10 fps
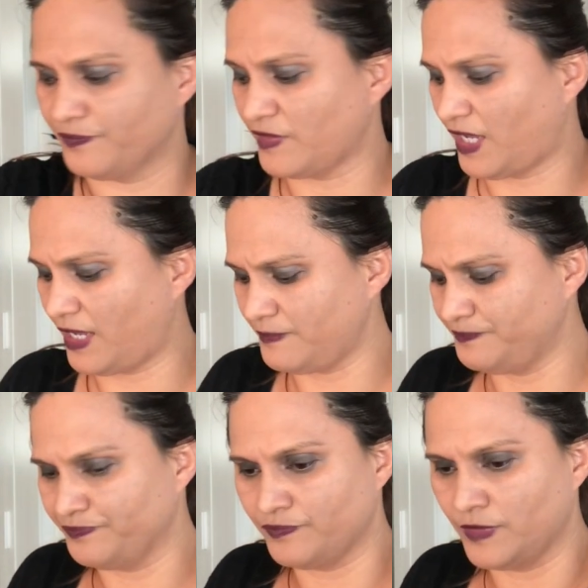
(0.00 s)
Okay,
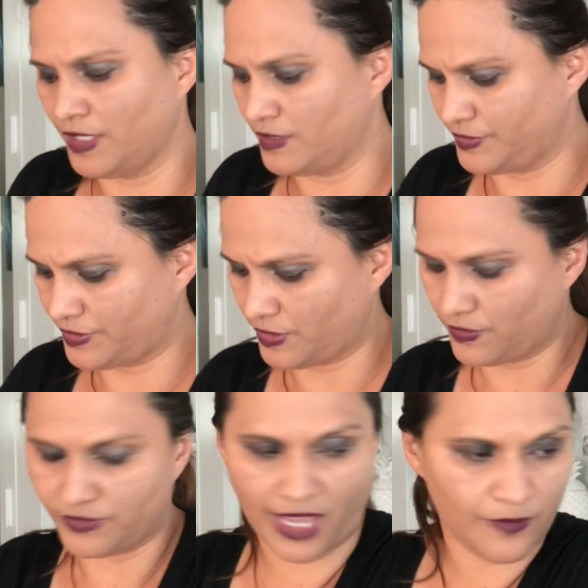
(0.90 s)

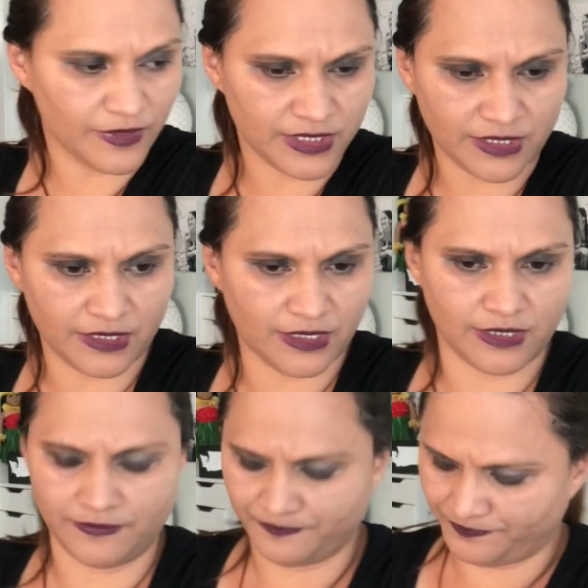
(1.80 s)
so that was
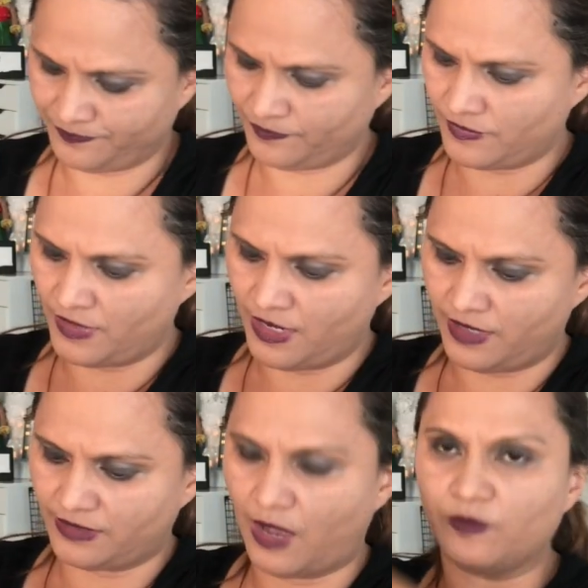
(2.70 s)
the,
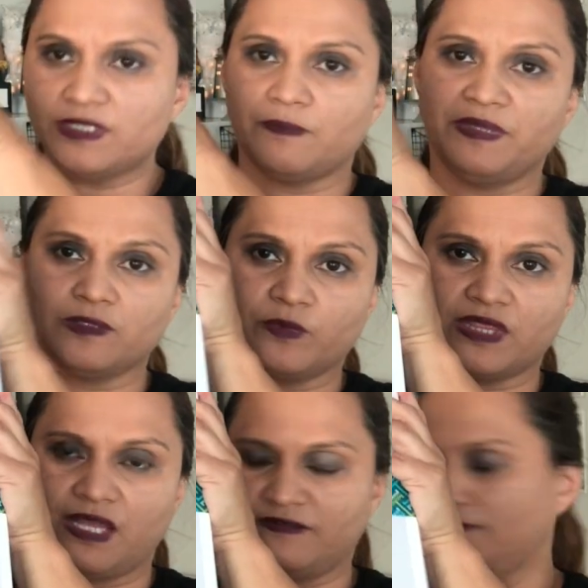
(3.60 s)
that was the Built With Love.